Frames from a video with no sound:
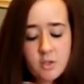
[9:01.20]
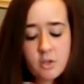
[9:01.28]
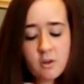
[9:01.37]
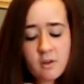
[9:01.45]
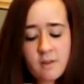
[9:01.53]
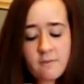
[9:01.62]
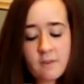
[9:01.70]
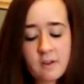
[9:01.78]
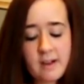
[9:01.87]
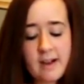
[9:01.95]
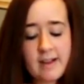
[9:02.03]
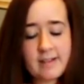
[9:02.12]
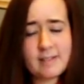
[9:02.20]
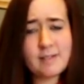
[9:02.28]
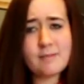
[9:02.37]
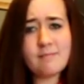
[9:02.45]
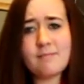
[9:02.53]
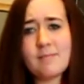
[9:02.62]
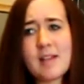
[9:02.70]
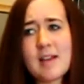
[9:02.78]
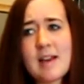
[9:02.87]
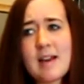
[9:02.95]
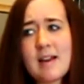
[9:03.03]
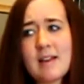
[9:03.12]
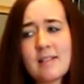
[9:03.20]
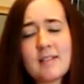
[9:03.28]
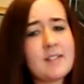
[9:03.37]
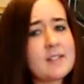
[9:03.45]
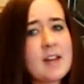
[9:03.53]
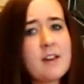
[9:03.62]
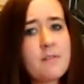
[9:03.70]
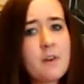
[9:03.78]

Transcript: on for guys. This is kind of